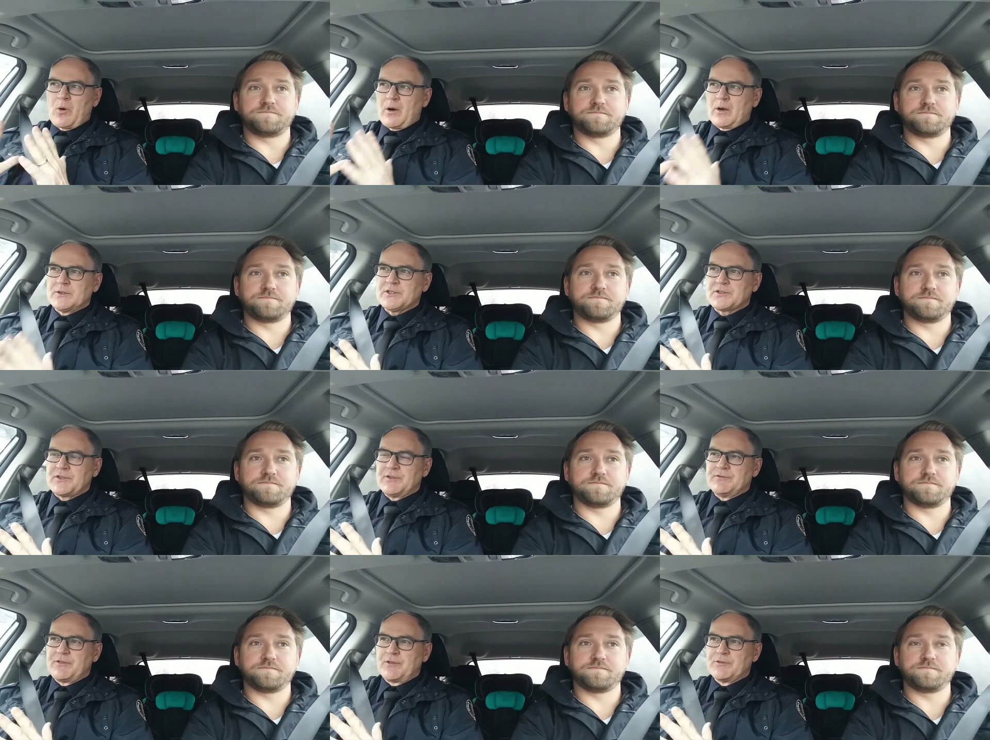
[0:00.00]
Speaker 1: or
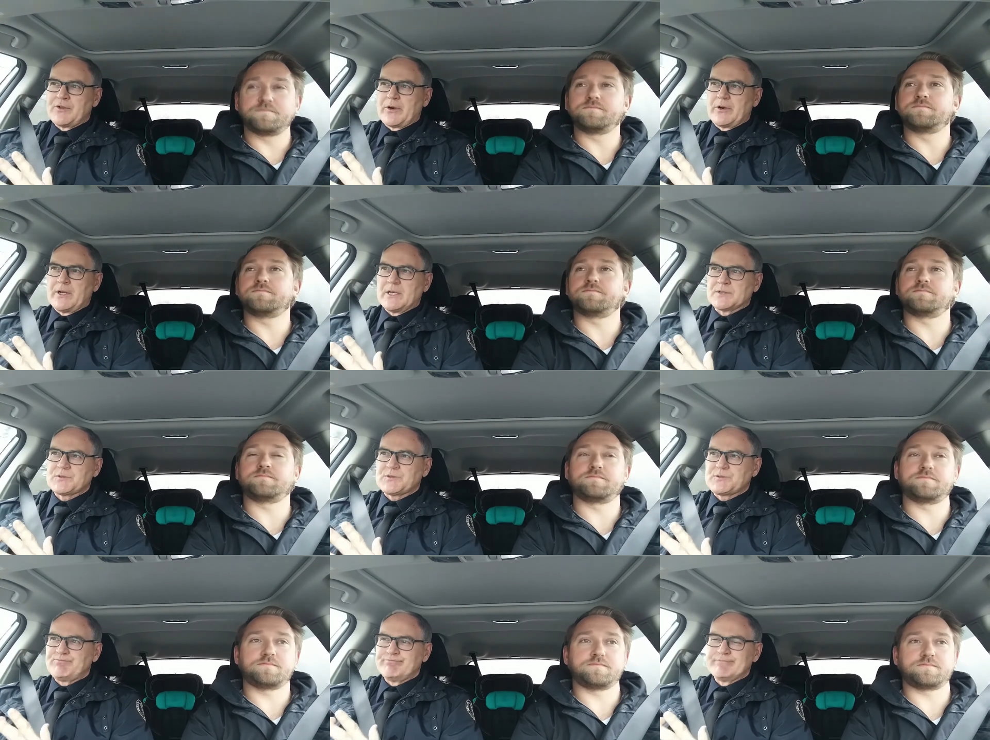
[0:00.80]
just the, the
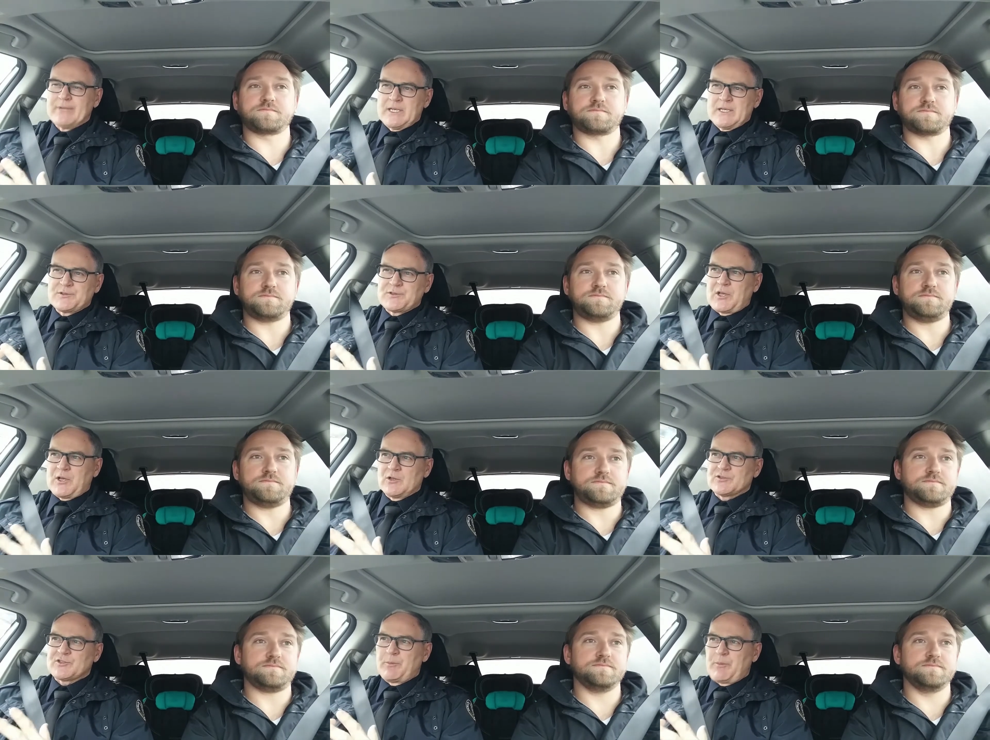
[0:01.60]
various
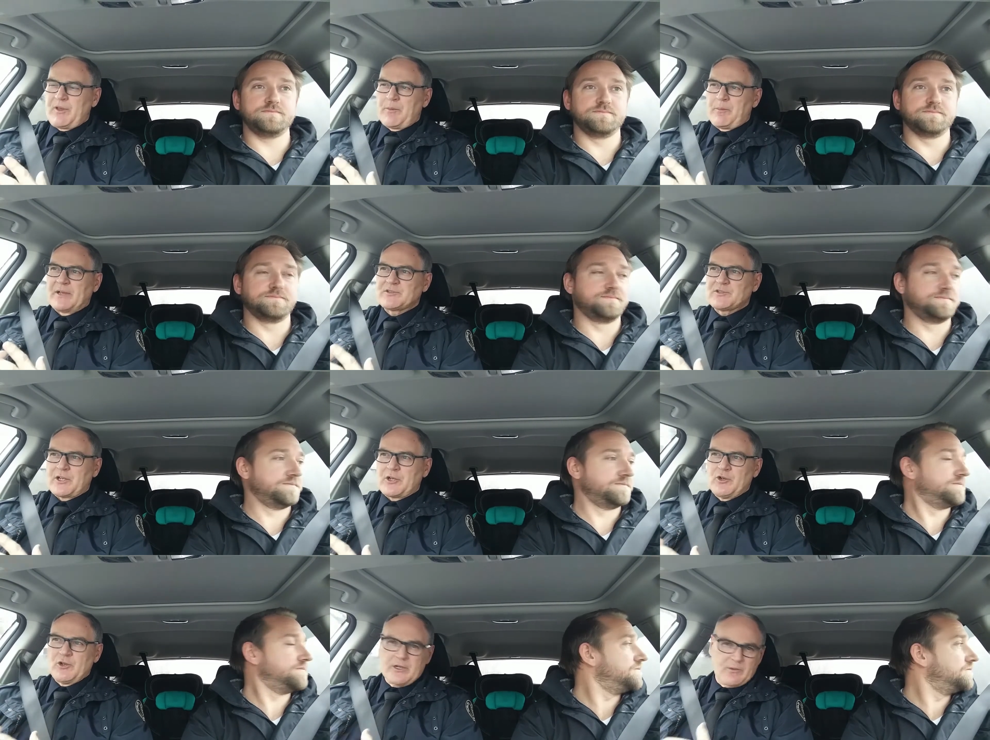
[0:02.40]
skills to be the best
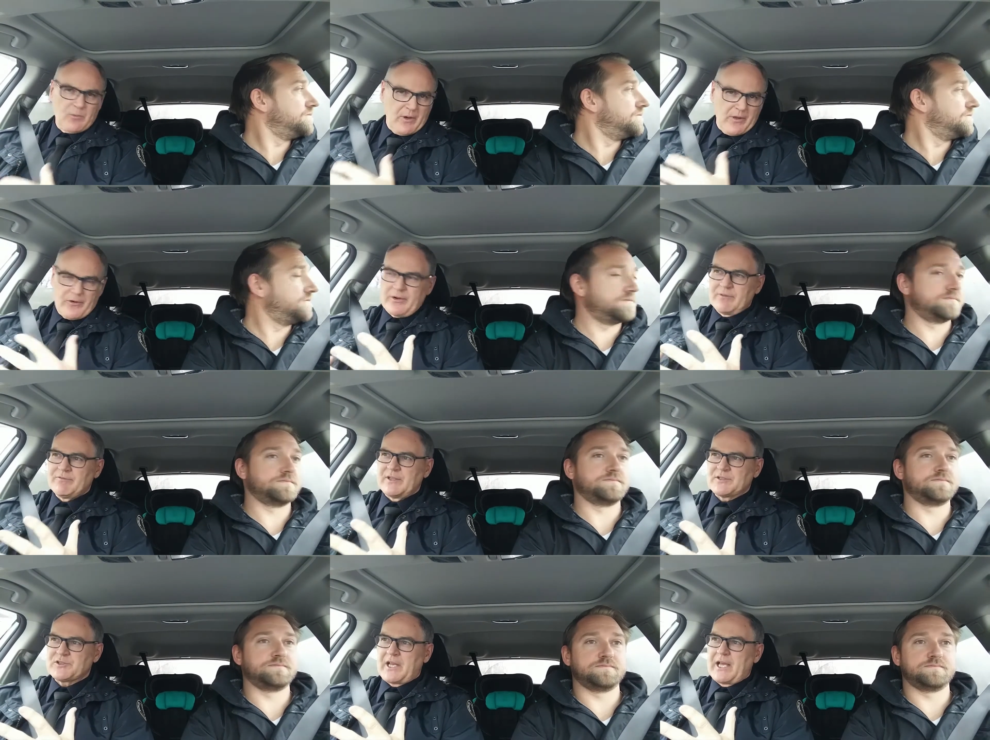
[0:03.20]
I could, whether
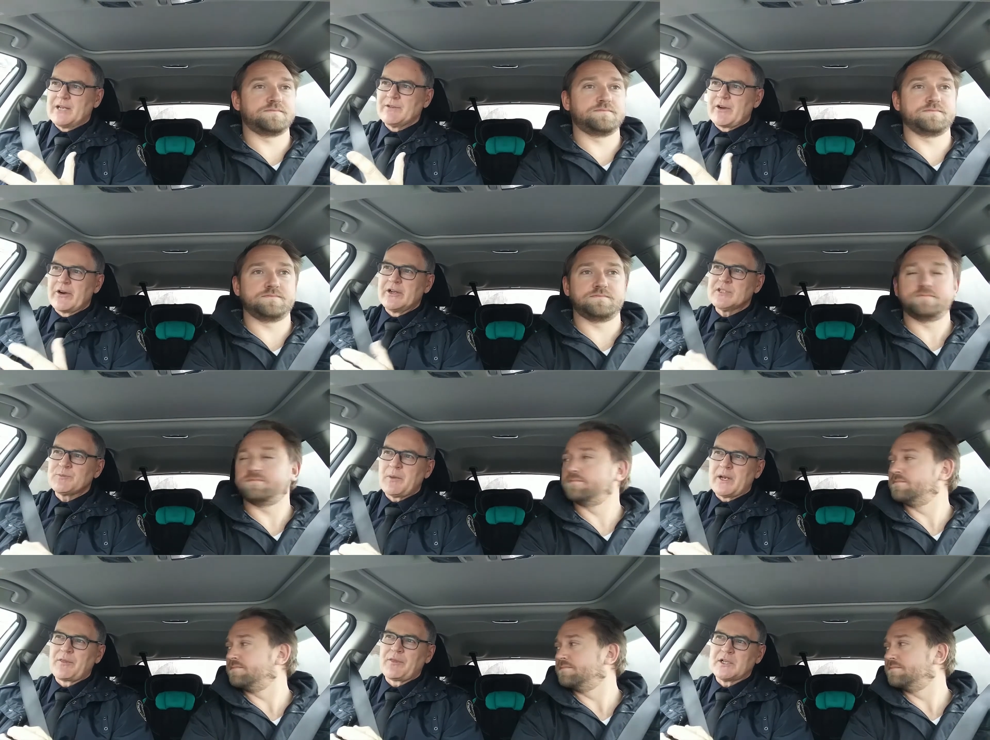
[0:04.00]
investigative areas,
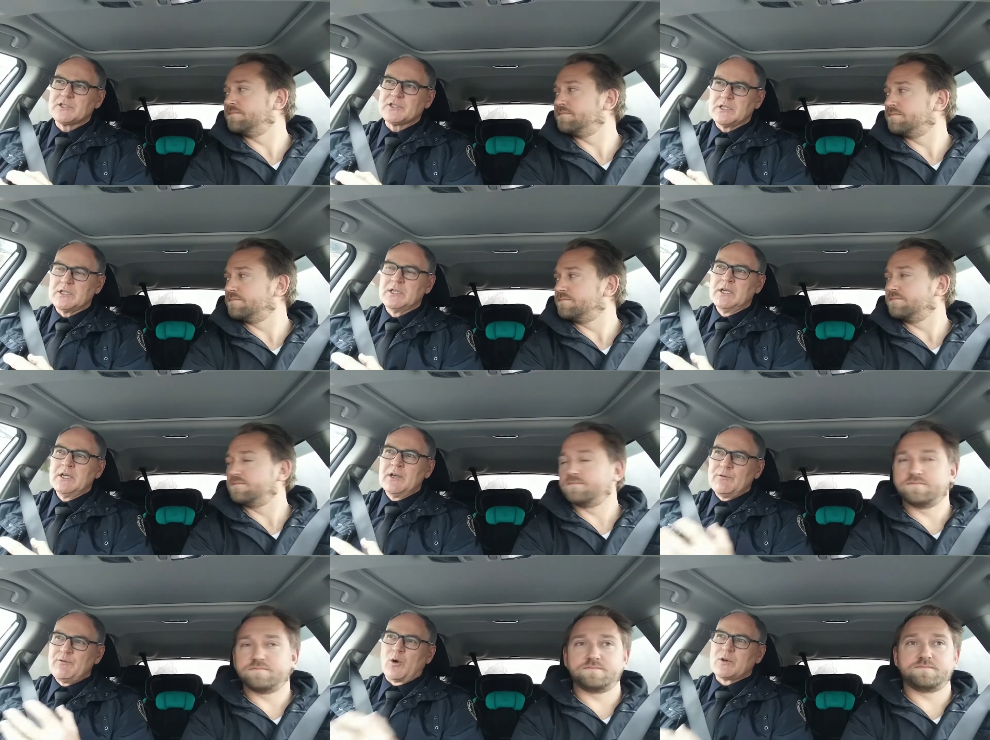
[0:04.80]
but I think to
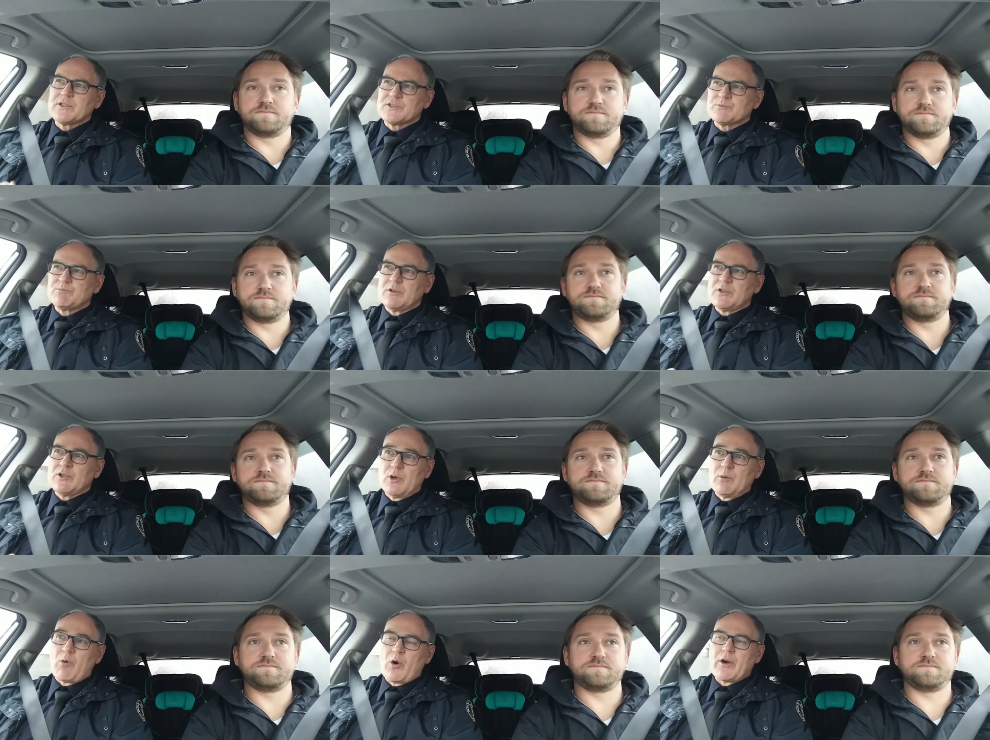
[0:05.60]
focus
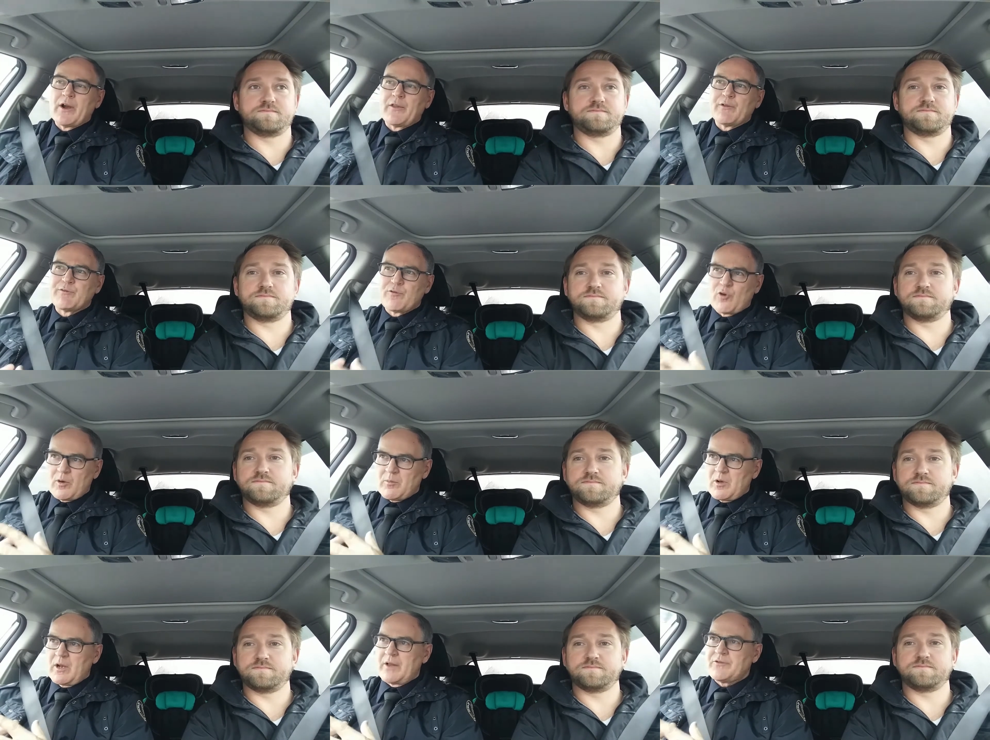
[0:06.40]
you know more on the
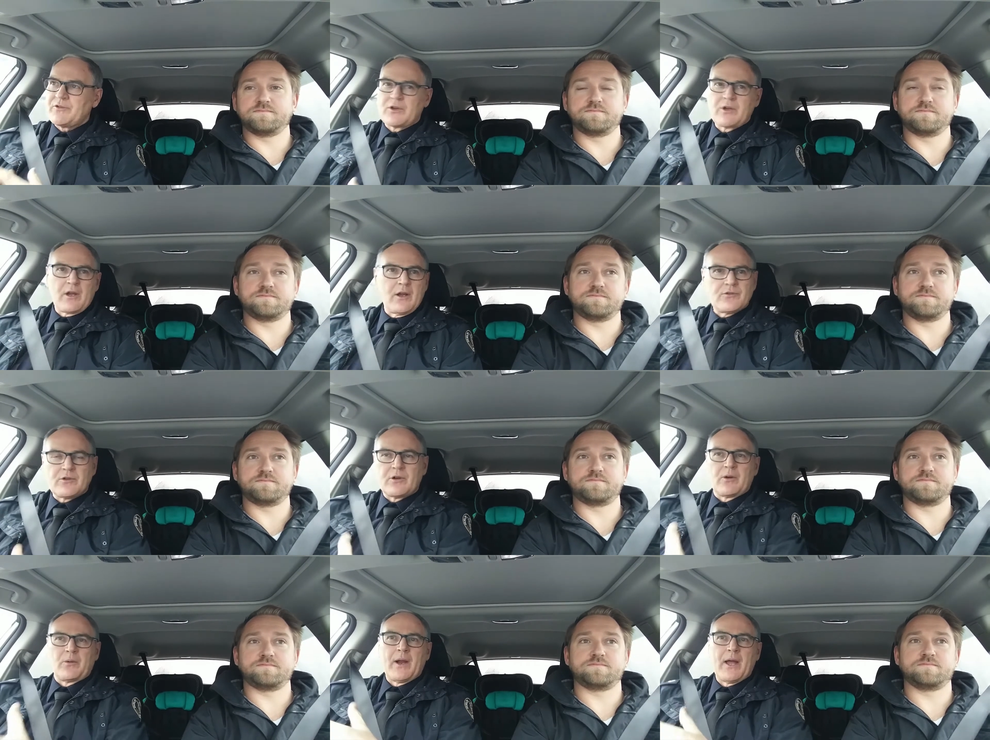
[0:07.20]
formal
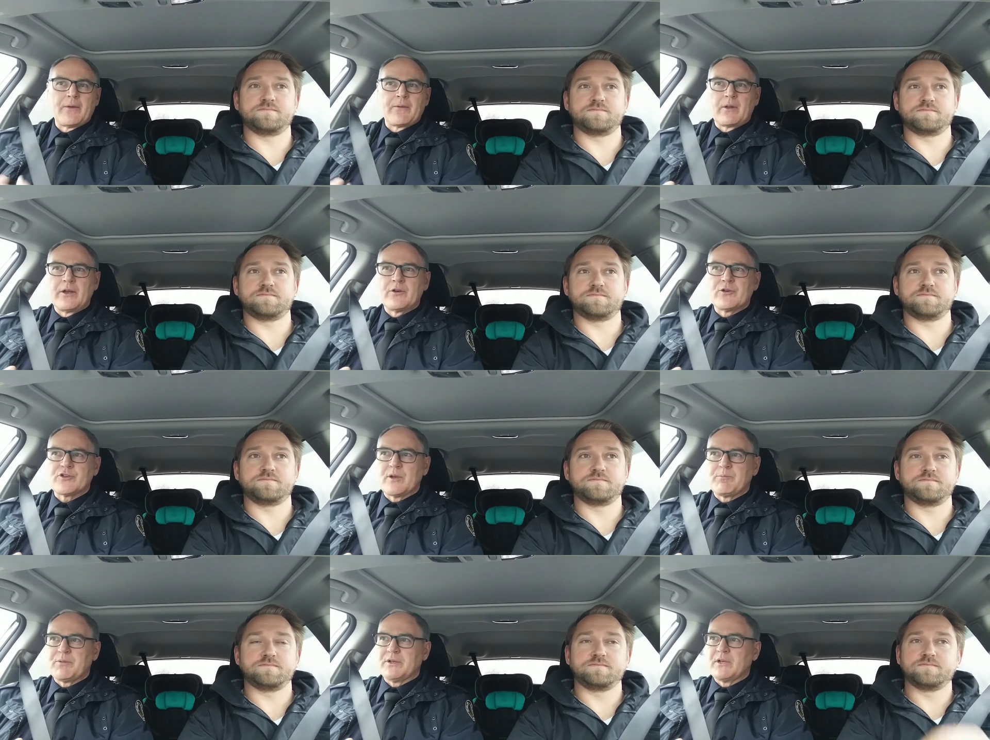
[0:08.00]
education around
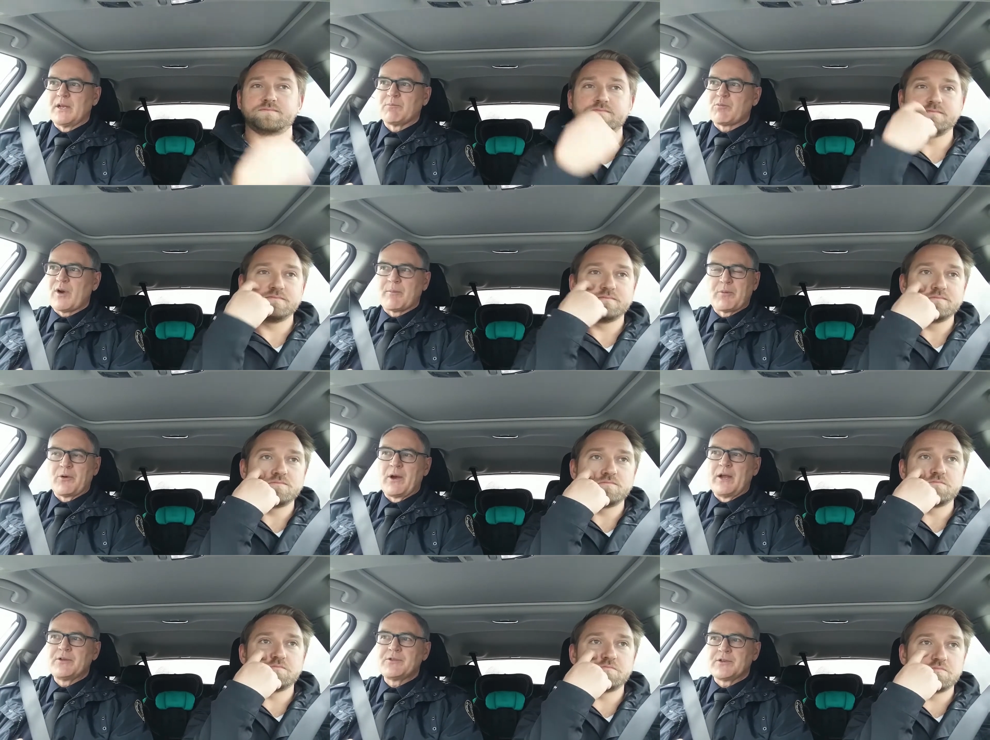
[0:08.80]
leadership and, and
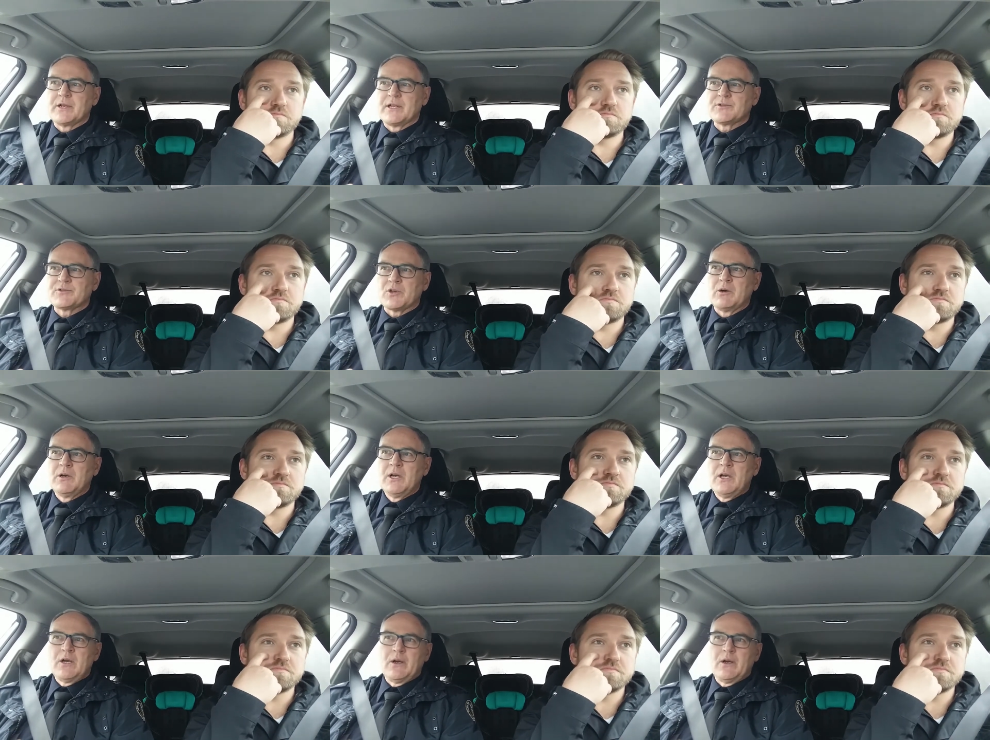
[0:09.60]
preparation. And so